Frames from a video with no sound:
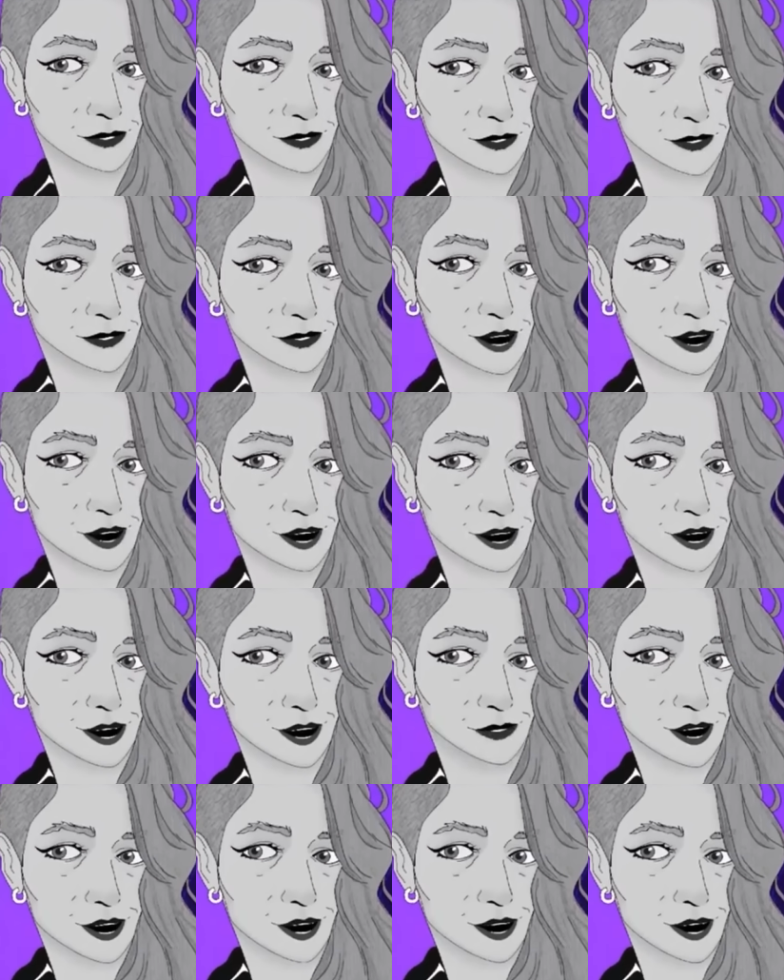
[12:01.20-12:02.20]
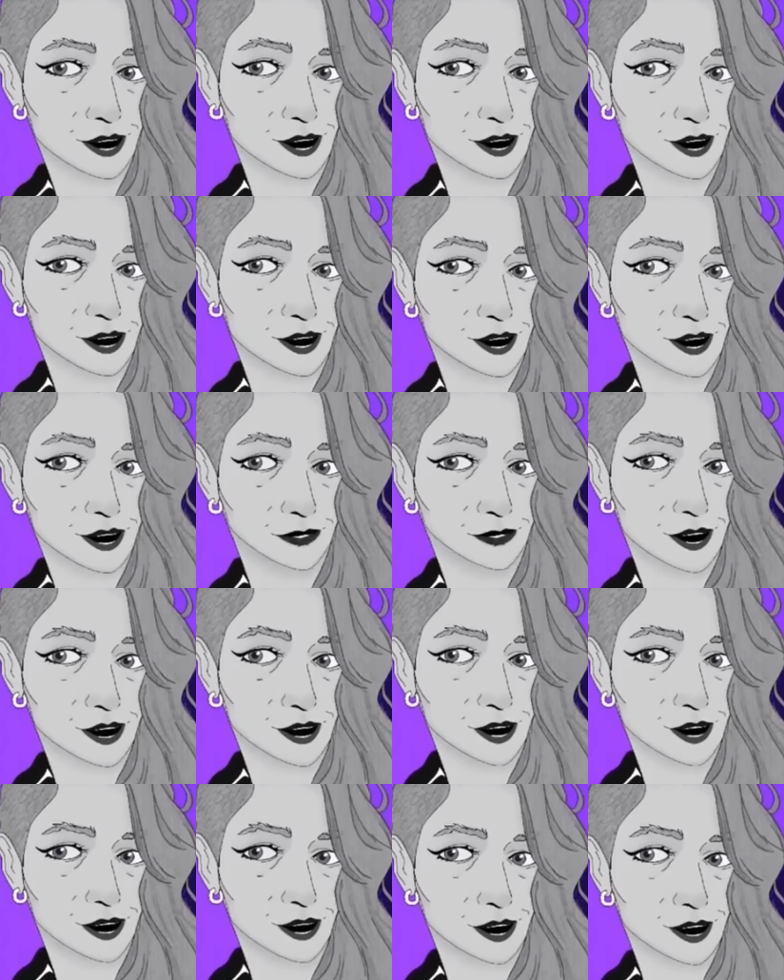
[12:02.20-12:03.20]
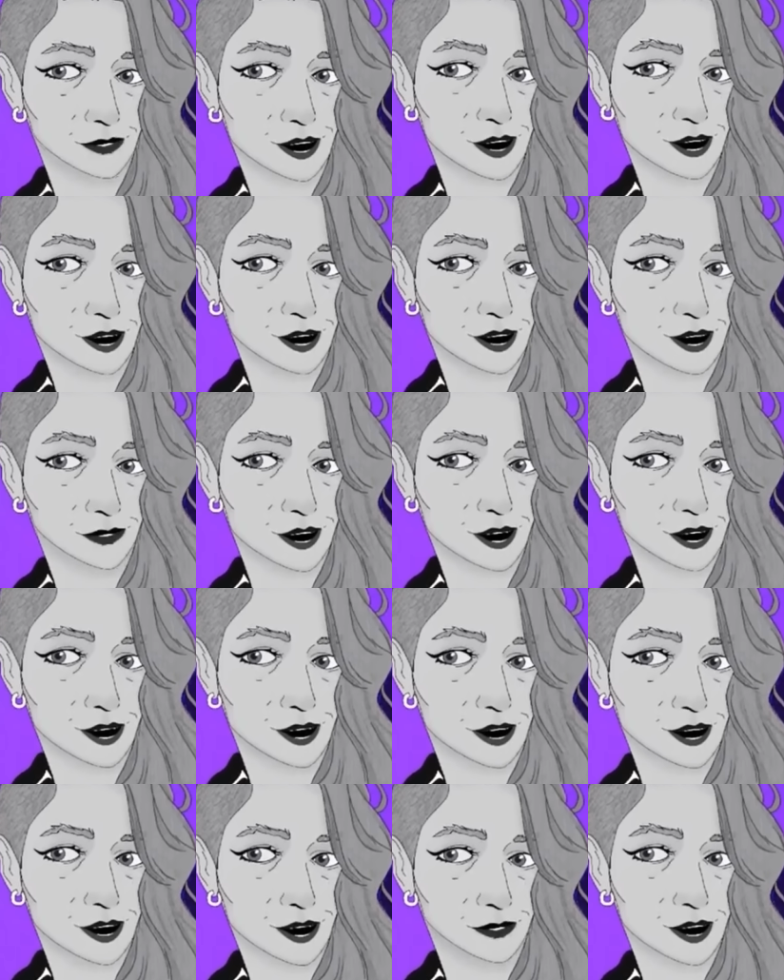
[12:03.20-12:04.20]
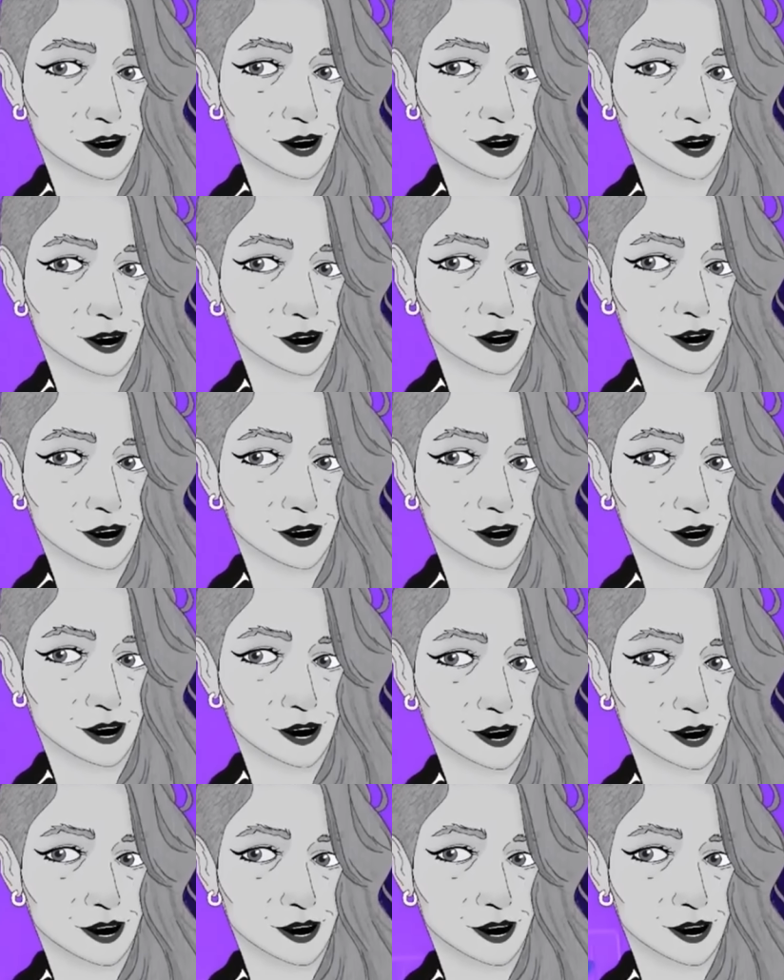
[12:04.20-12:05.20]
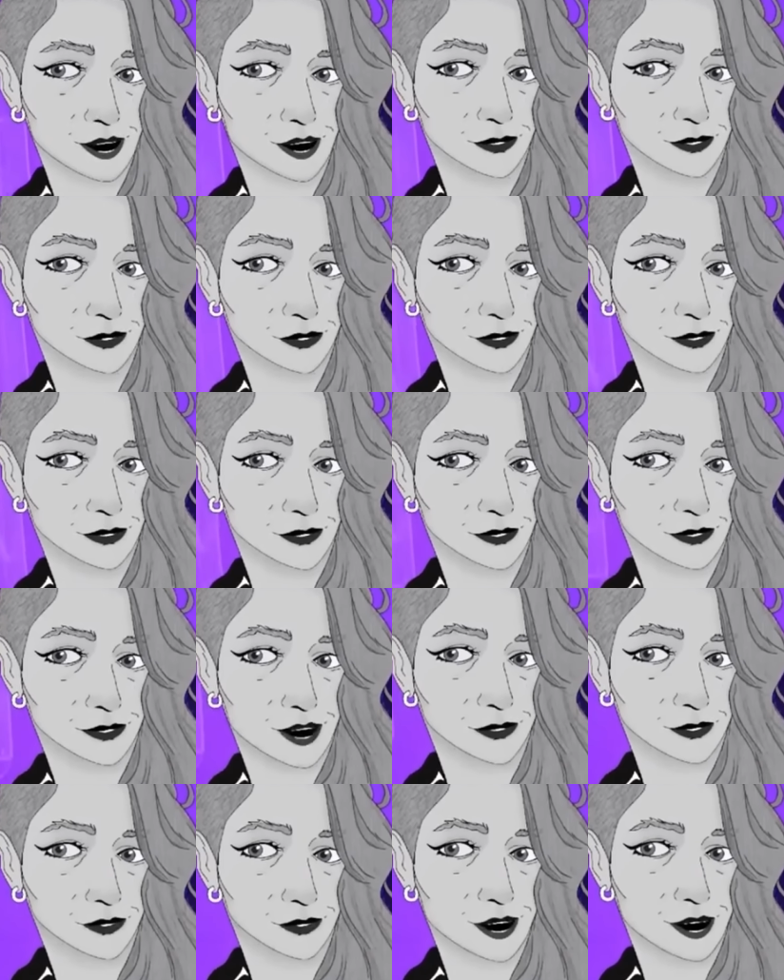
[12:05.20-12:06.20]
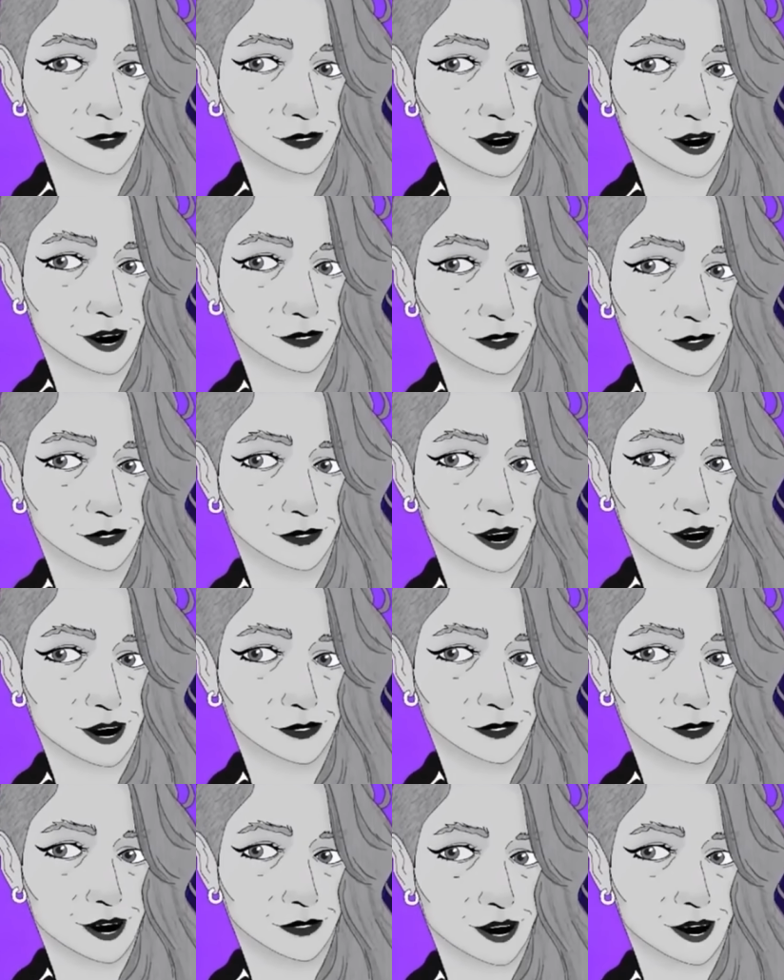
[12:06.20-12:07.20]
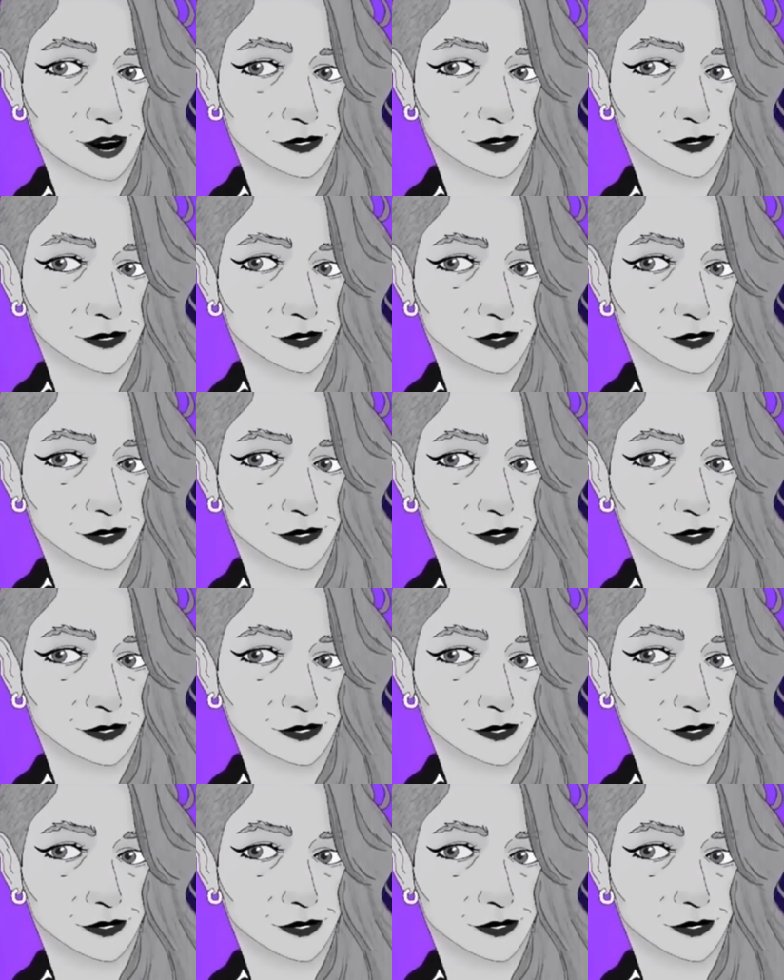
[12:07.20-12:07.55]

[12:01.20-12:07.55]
Part of what I love to do, as you probably know from watching my videos, is collect trash.